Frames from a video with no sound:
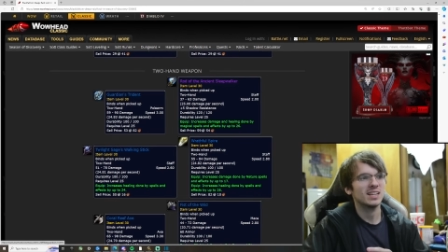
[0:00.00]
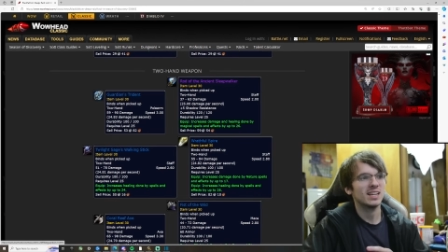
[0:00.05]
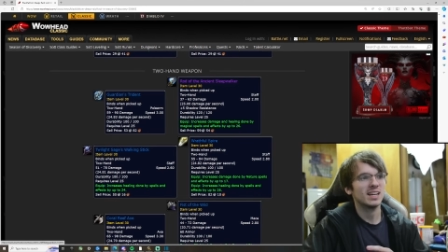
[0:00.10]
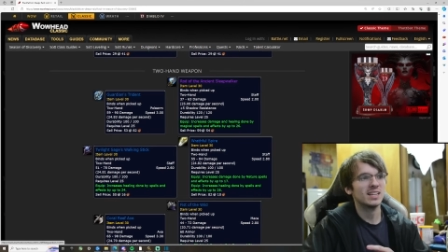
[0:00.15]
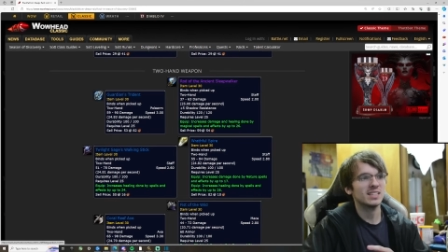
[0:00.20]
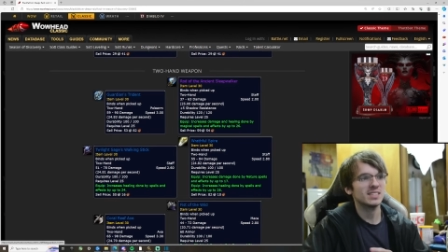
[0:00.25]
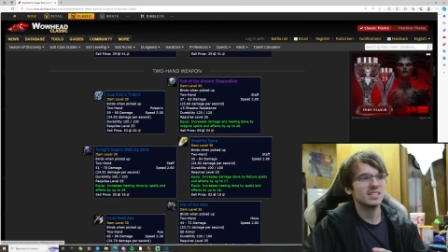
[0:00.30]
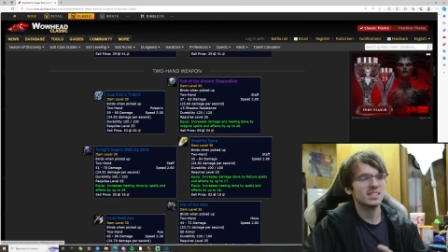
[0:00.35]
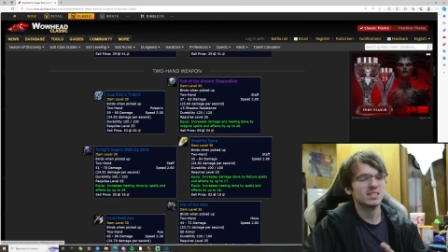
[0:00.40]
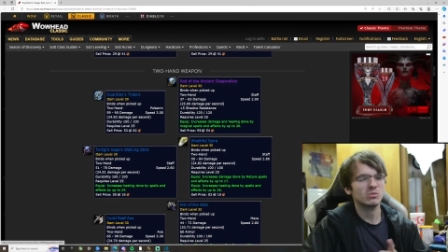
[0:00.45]

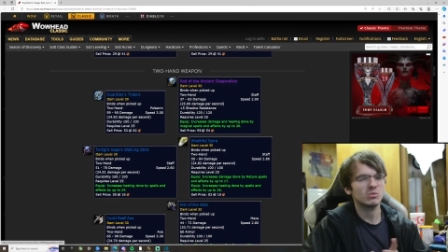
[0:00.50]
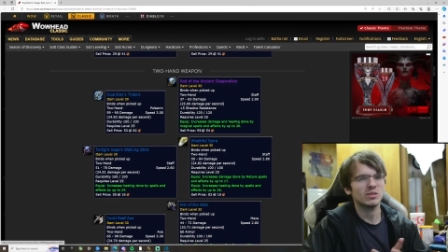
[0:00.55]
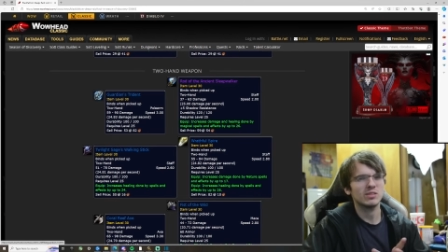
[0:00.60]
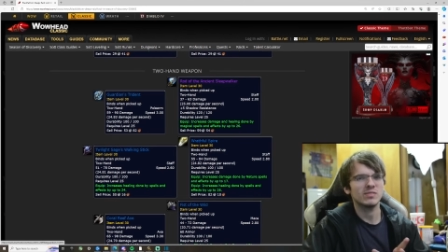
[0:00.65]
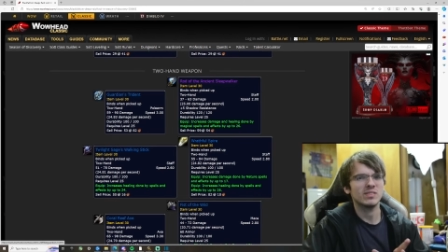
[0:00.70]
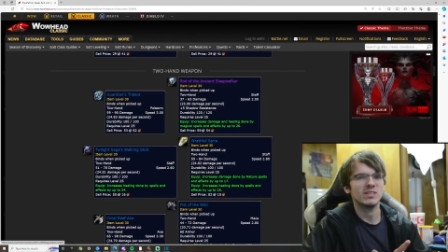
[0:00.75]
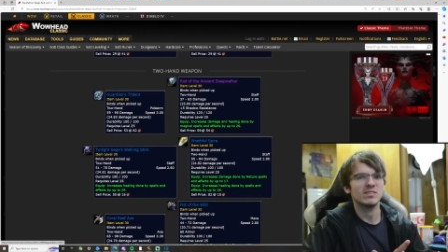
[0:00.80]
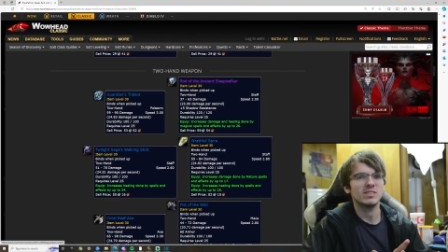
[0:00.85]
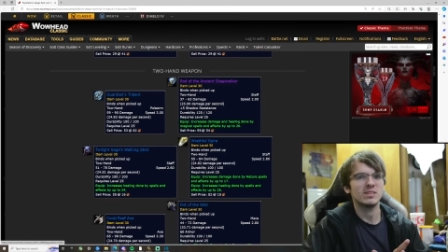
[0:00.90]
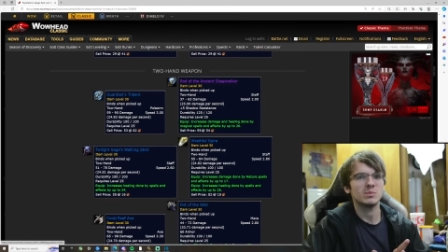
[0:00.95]
it's like
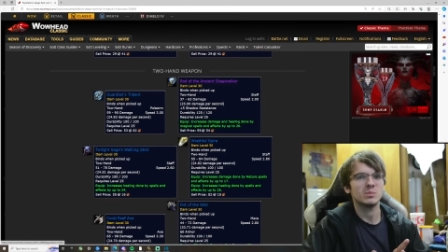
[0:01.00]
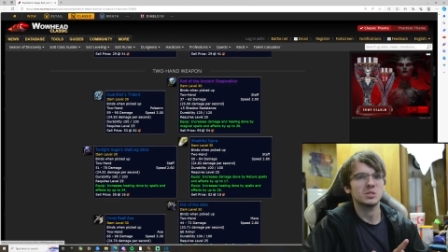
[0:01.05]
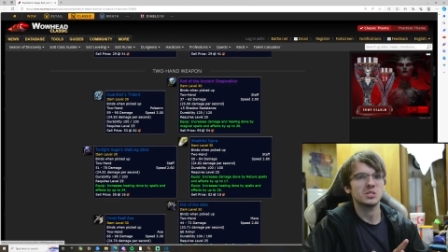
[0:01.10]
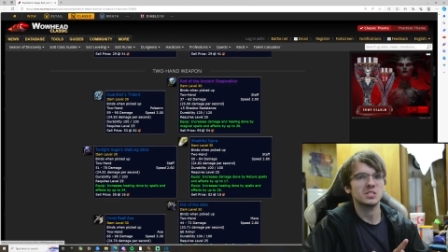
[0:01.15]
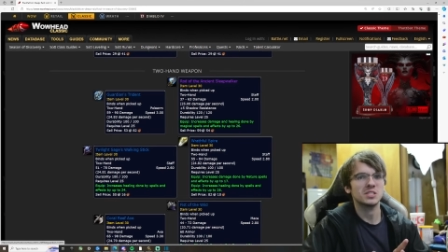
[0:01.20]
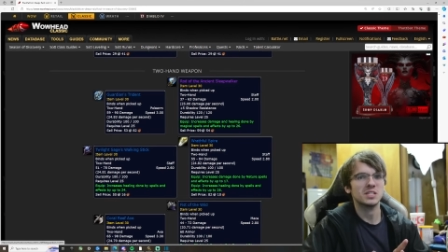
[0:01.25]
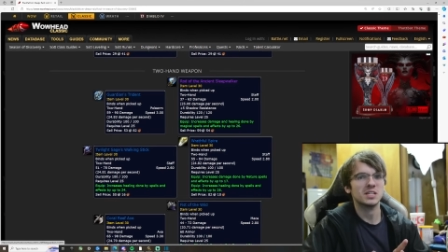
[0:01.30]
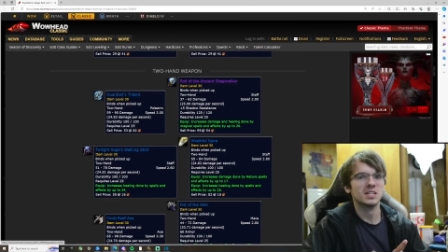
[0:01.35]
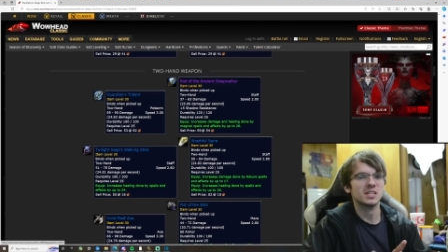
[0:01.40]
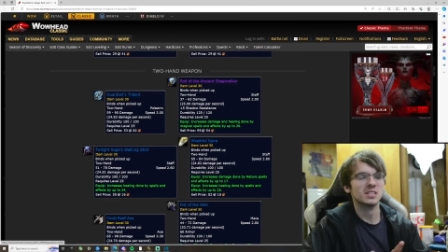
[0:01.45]
25 damage a
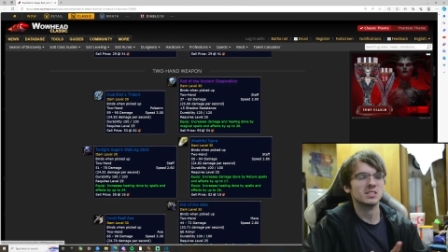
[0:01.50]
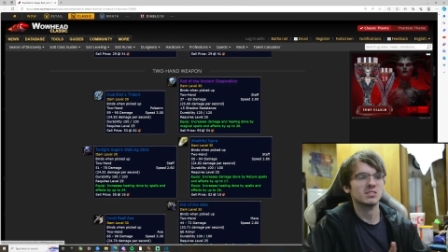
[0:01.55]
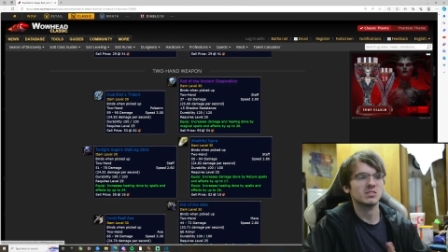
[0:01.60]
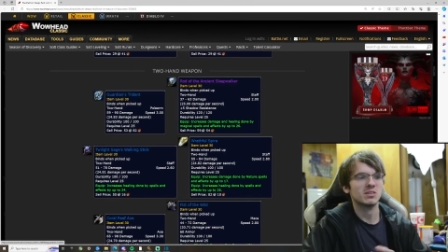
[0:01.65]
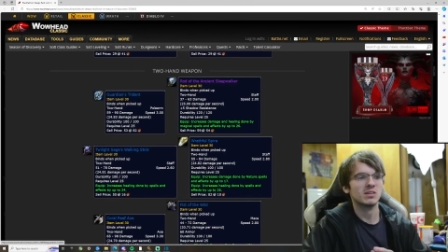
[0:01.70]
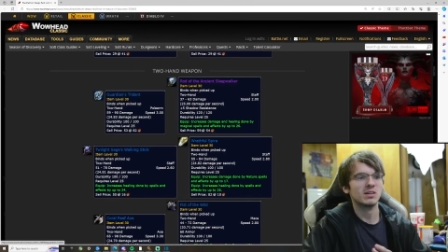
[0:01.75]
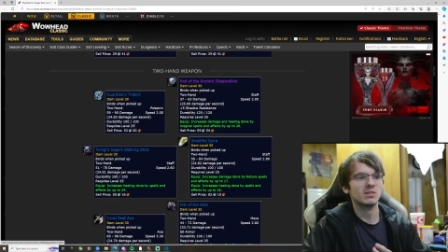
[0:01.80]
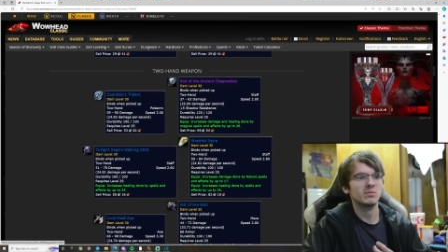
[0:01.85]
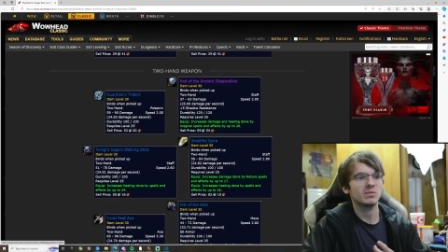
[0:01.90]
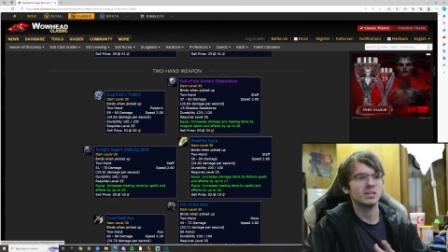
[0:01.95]
second, so
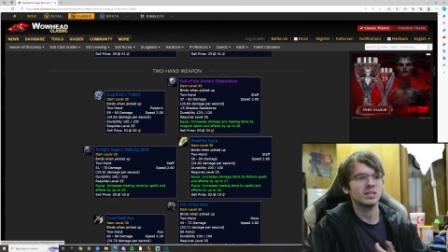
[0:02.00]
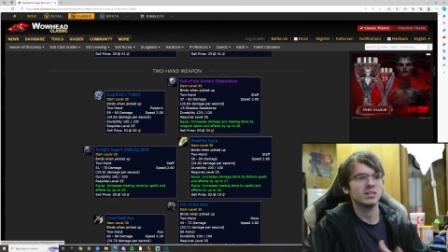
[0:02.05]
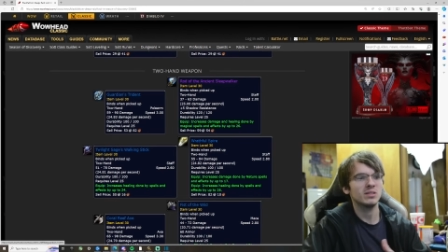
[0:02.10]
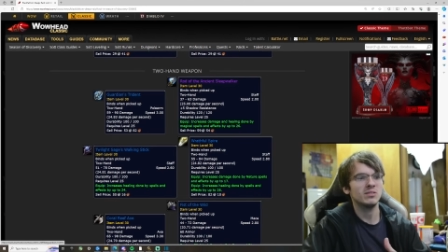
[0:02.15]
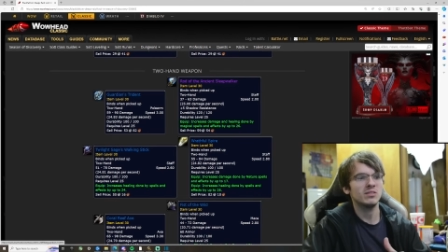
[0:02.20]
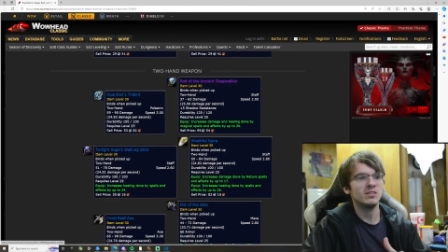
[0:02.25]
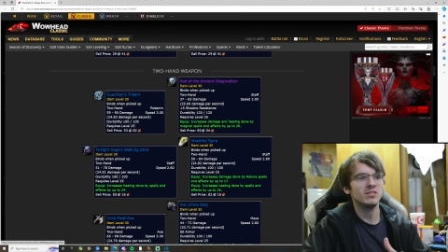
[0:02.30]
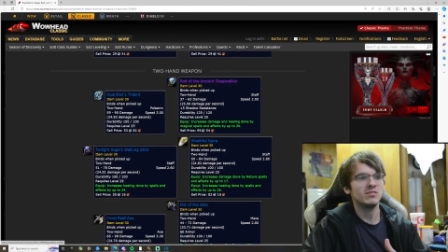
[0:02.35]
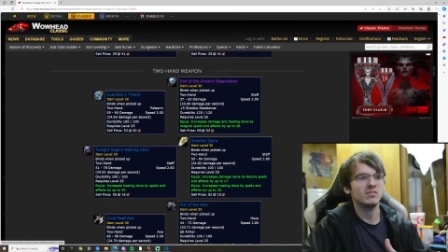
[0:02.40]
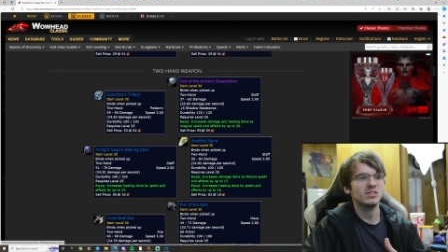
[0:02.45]
I really don't
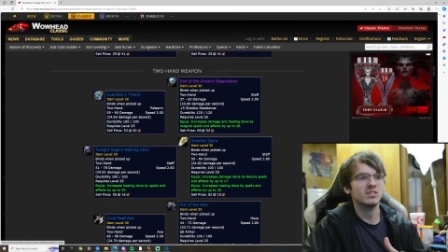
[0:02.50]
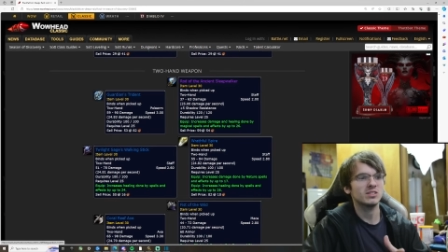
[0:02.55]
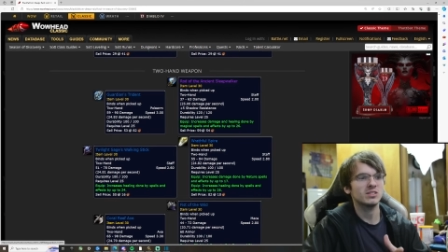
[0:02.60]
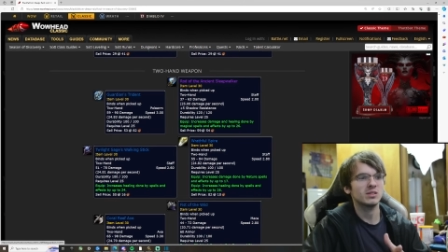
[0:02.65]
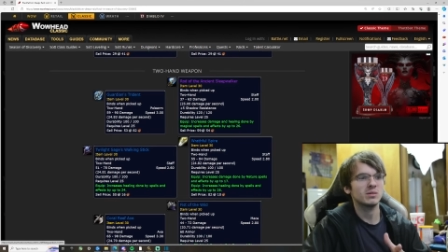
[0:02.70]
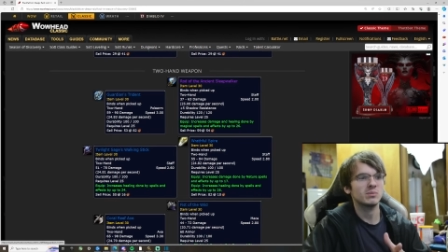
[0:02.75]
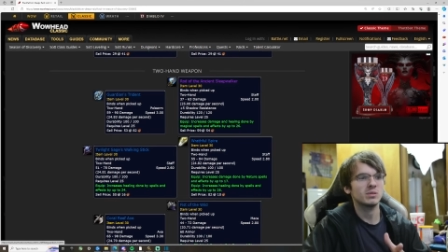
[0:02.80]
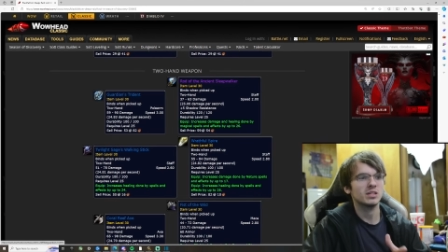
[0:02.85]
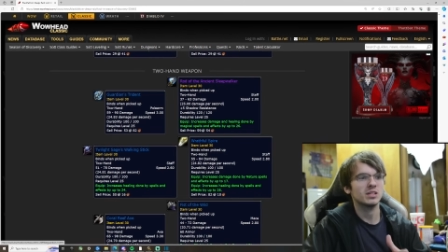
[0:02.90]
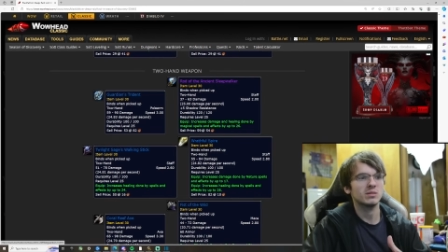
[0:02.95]
know if there's going
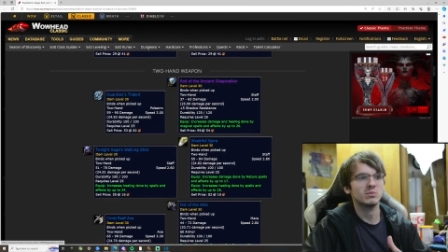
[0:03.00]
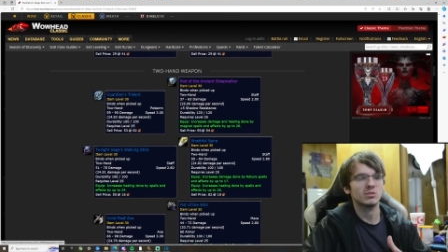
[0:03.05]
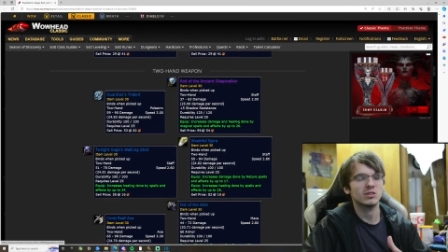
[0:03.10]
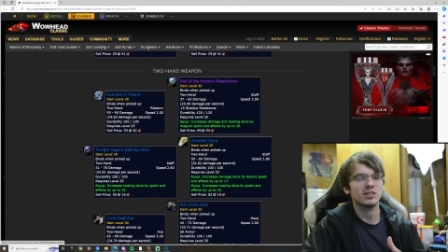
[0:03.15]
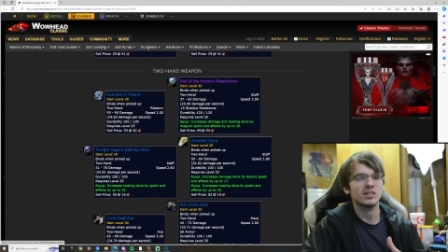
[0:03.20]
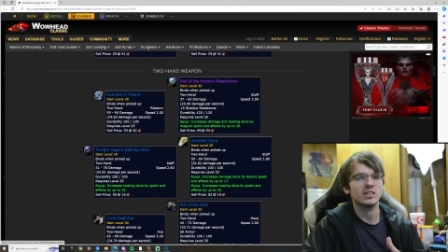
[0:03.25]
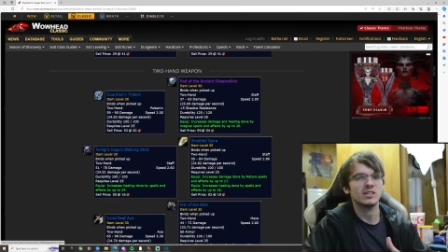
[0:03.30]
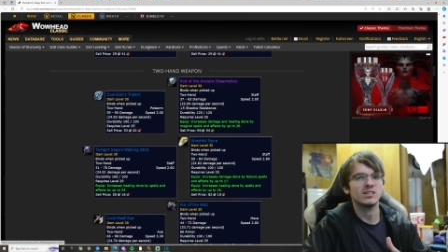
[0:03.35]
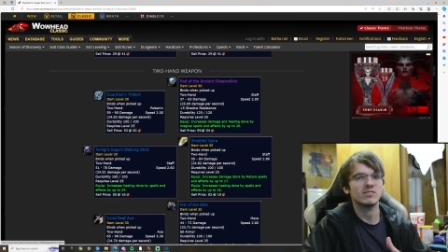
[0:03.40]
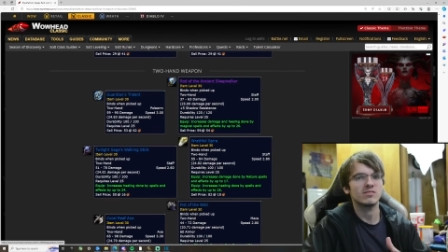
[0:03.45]
to be an
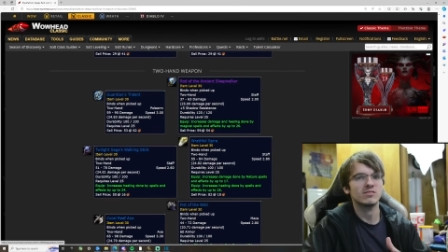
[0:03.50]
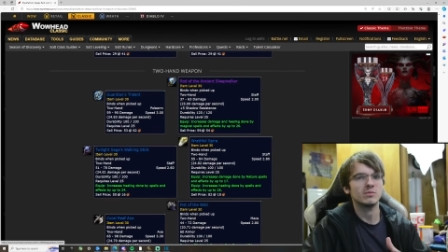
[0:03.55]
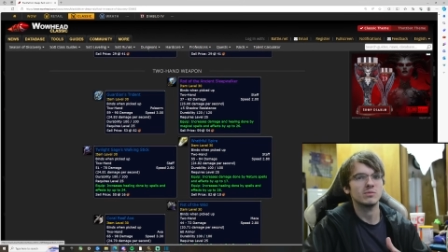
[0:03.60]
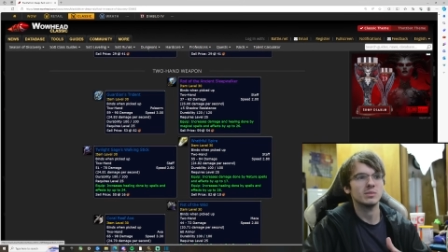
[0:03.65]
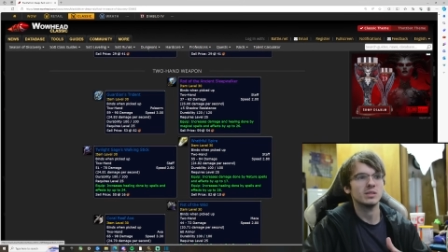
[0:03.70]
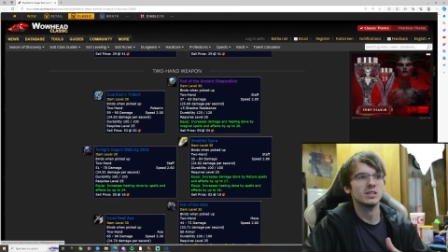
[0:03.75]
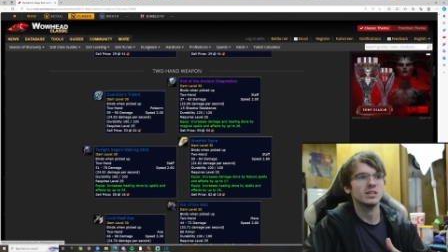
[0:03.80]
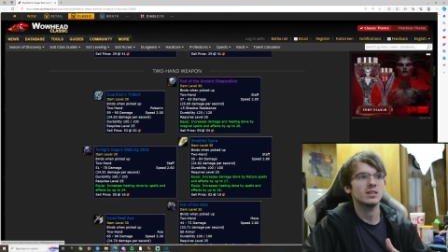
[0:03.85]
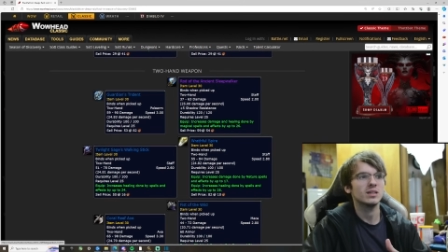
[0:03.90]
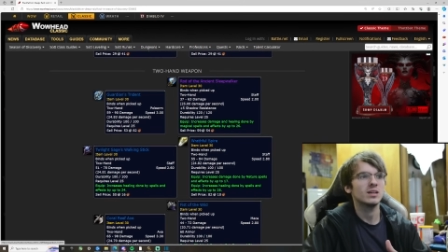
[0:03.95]
upgrade here for
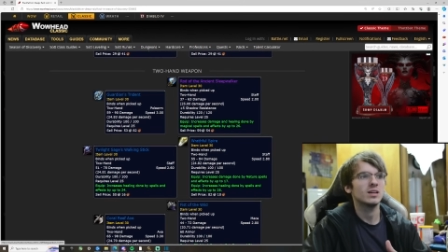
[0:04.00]
me.